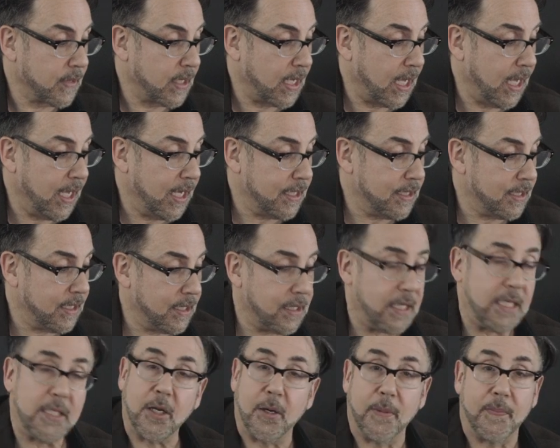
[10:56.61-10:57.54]

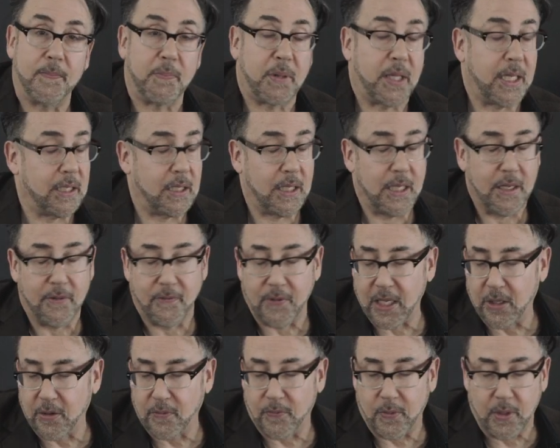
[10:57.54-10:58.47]
And these are plentifully
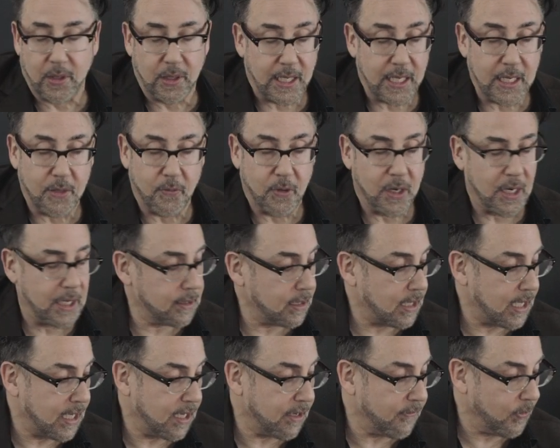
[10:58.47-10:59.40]
available anywhere
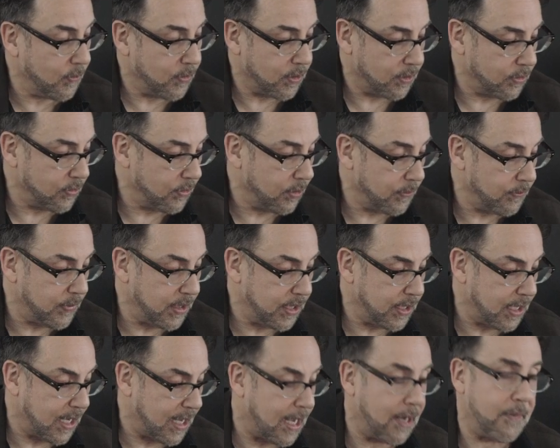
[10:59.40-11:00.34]
online if you want to learn
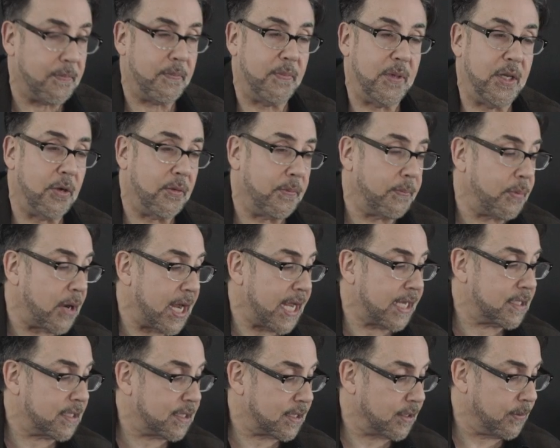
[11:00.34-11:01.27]
them. But
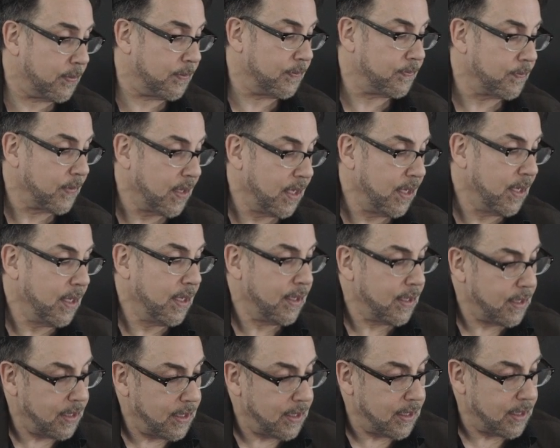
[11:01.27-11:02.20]
practice them
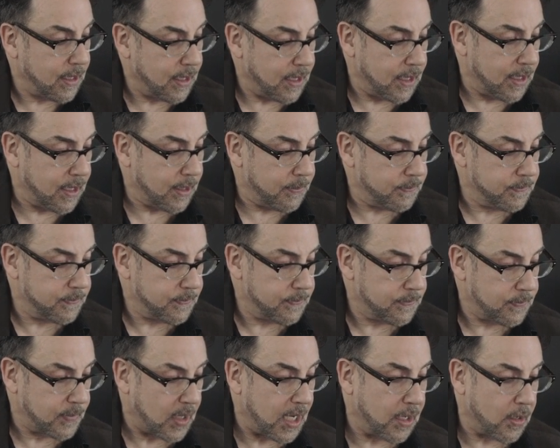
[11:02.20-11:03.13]

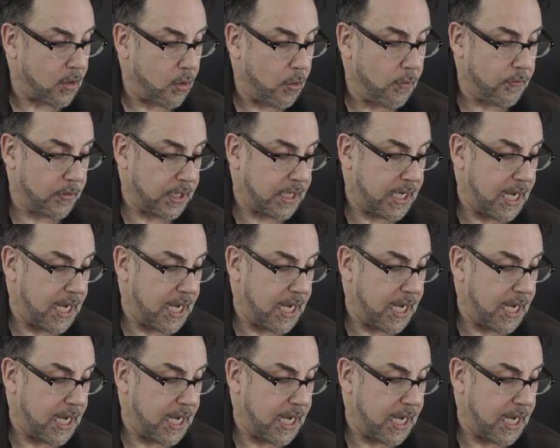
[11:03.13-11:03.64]
over the